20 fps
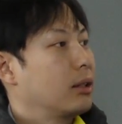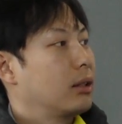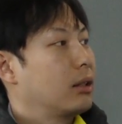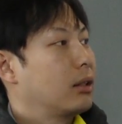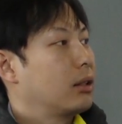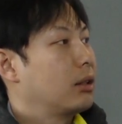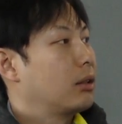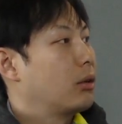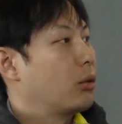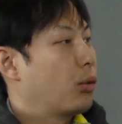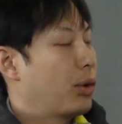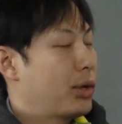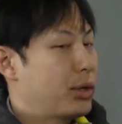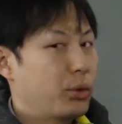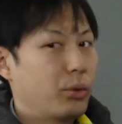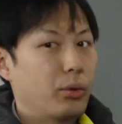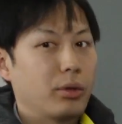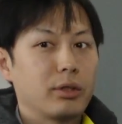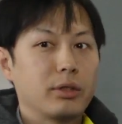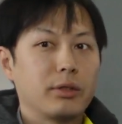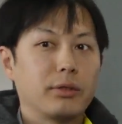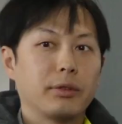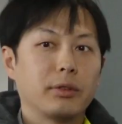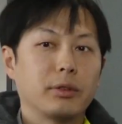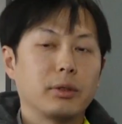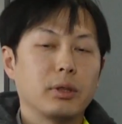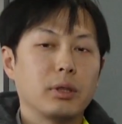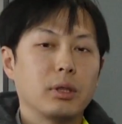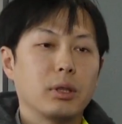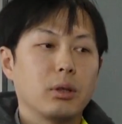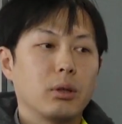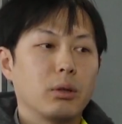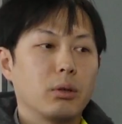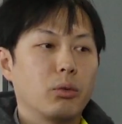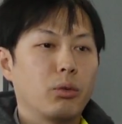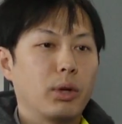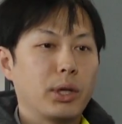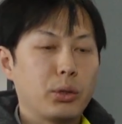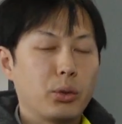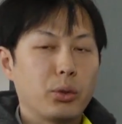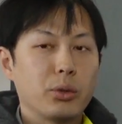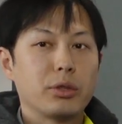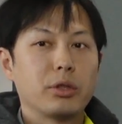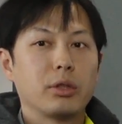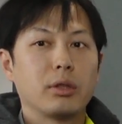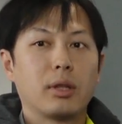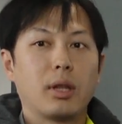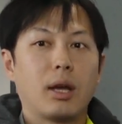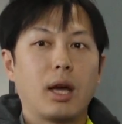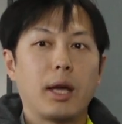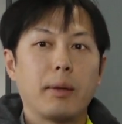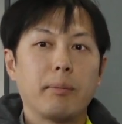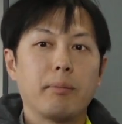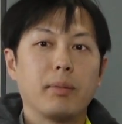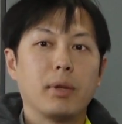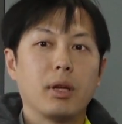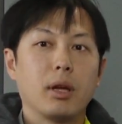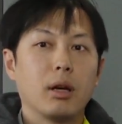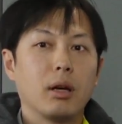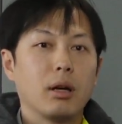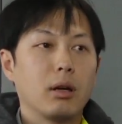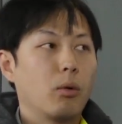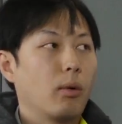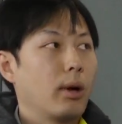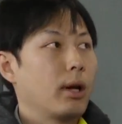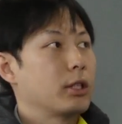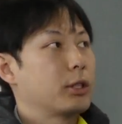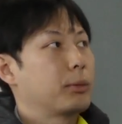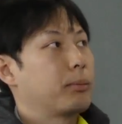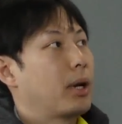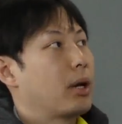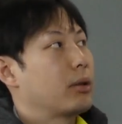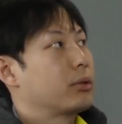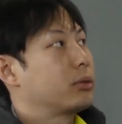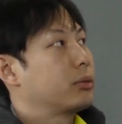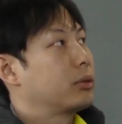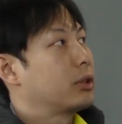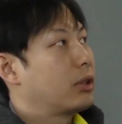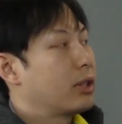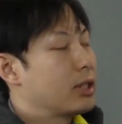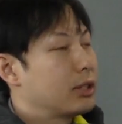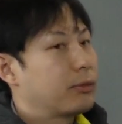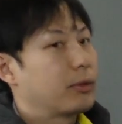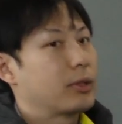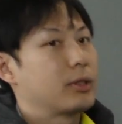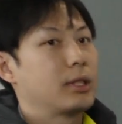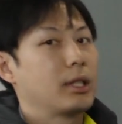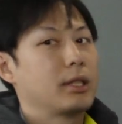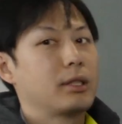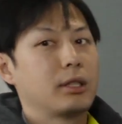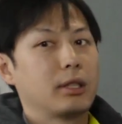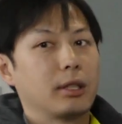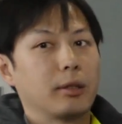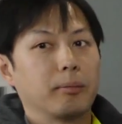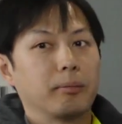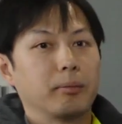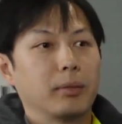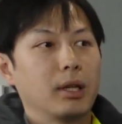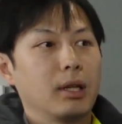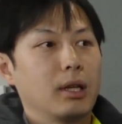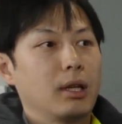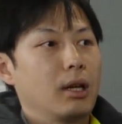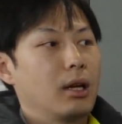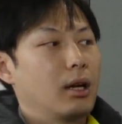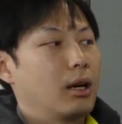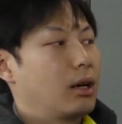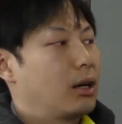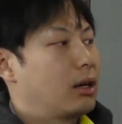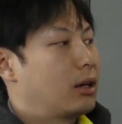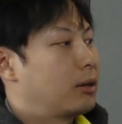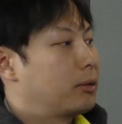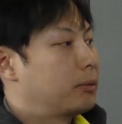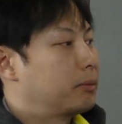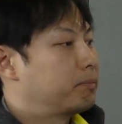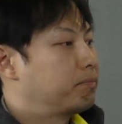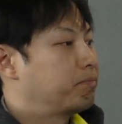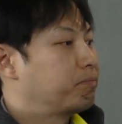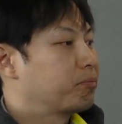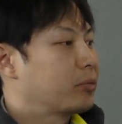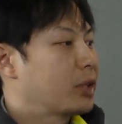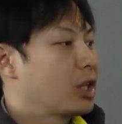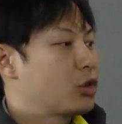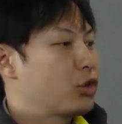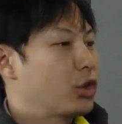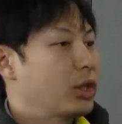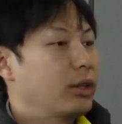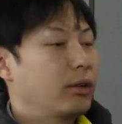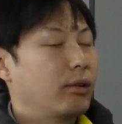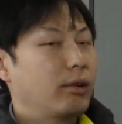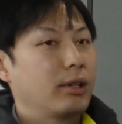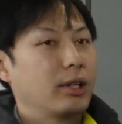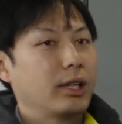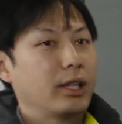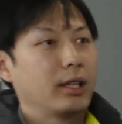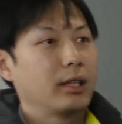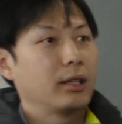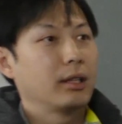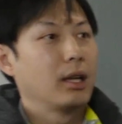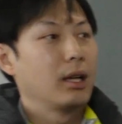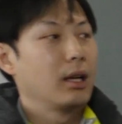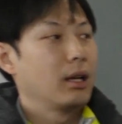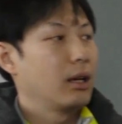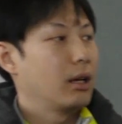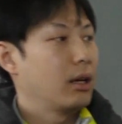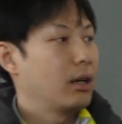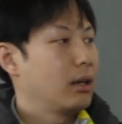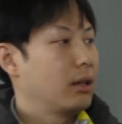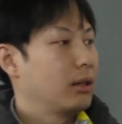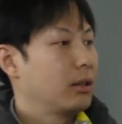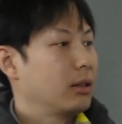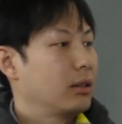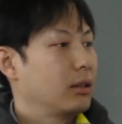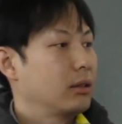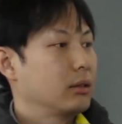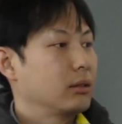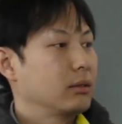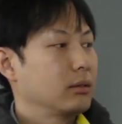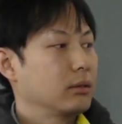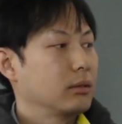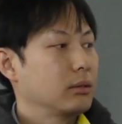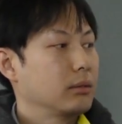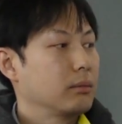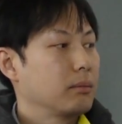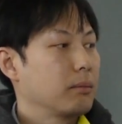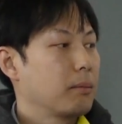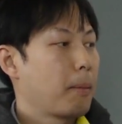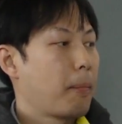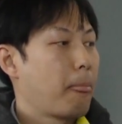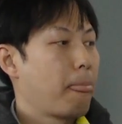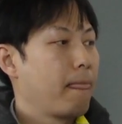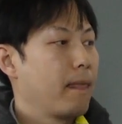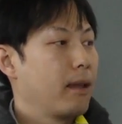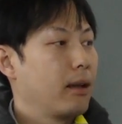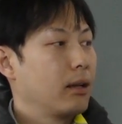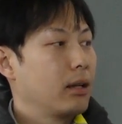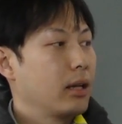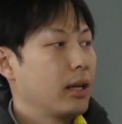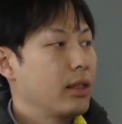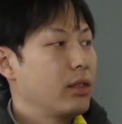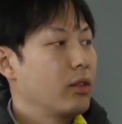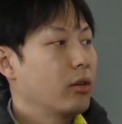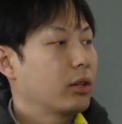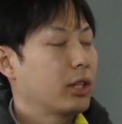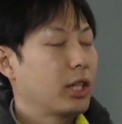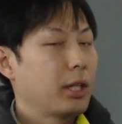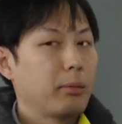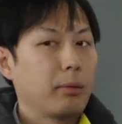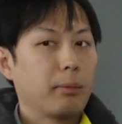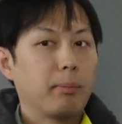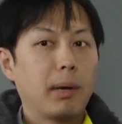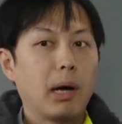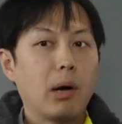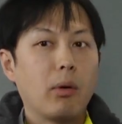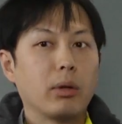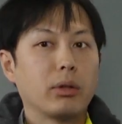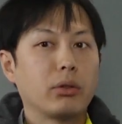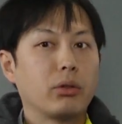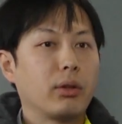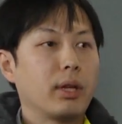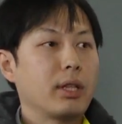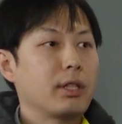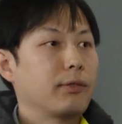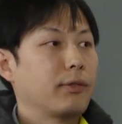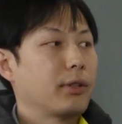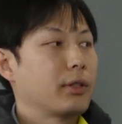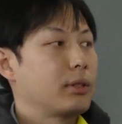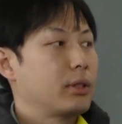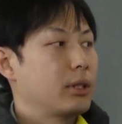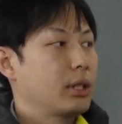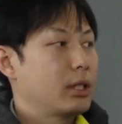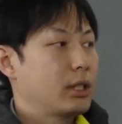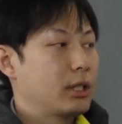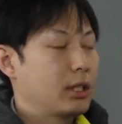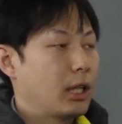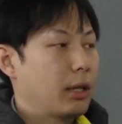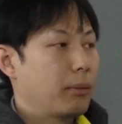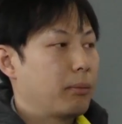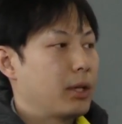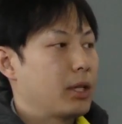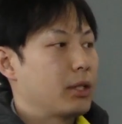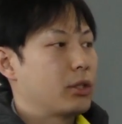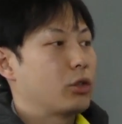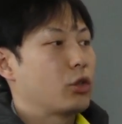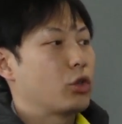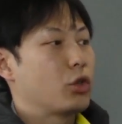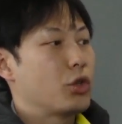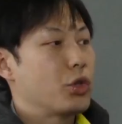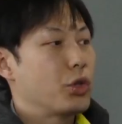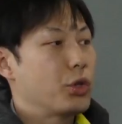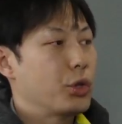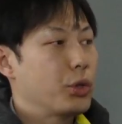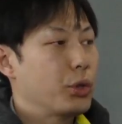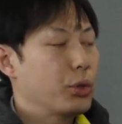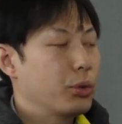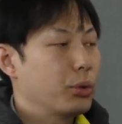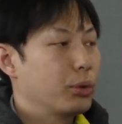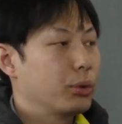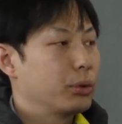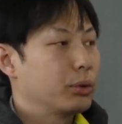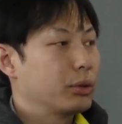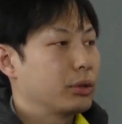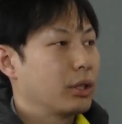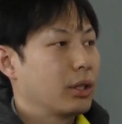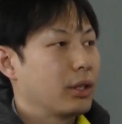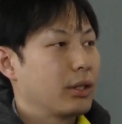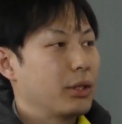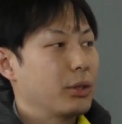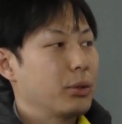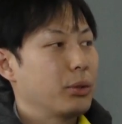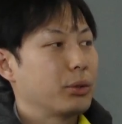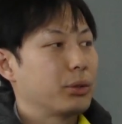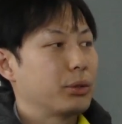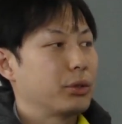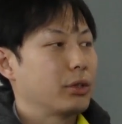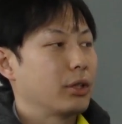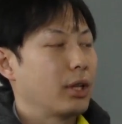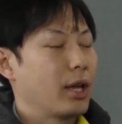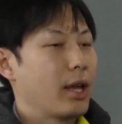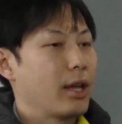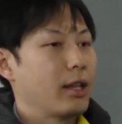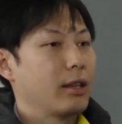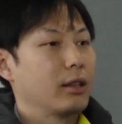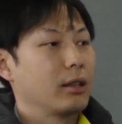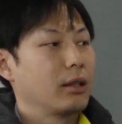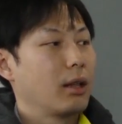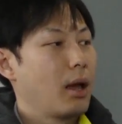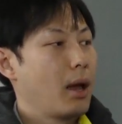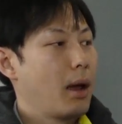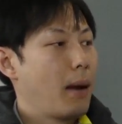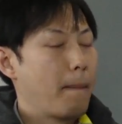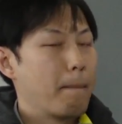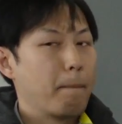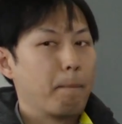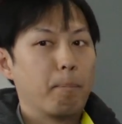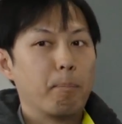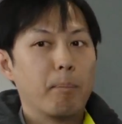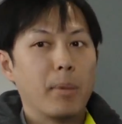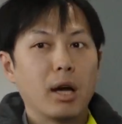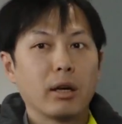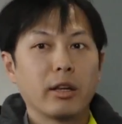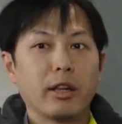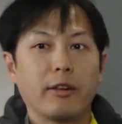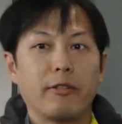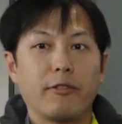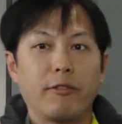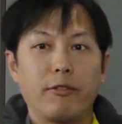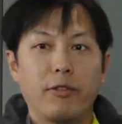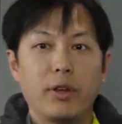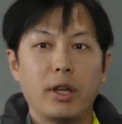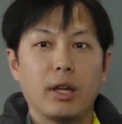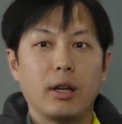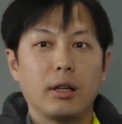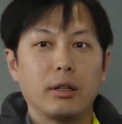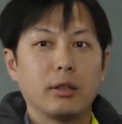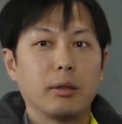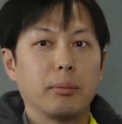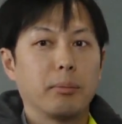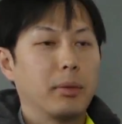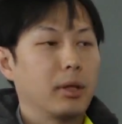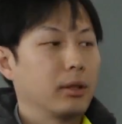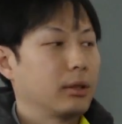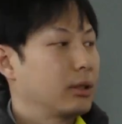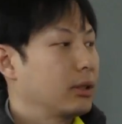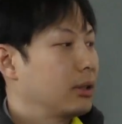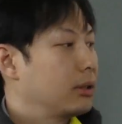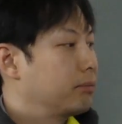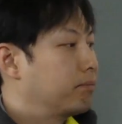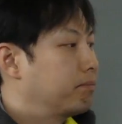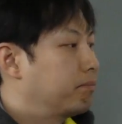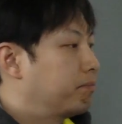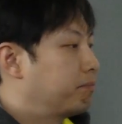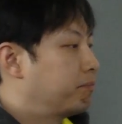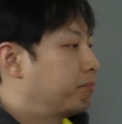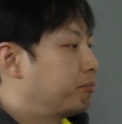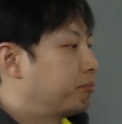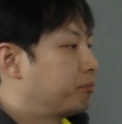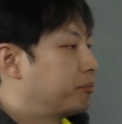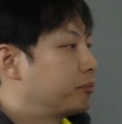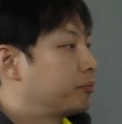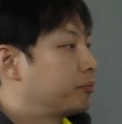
uh, resonance, resonance type uh, wireless power transfer system. Um, generally, uh, inductive power transfer system is used used in market field, but um,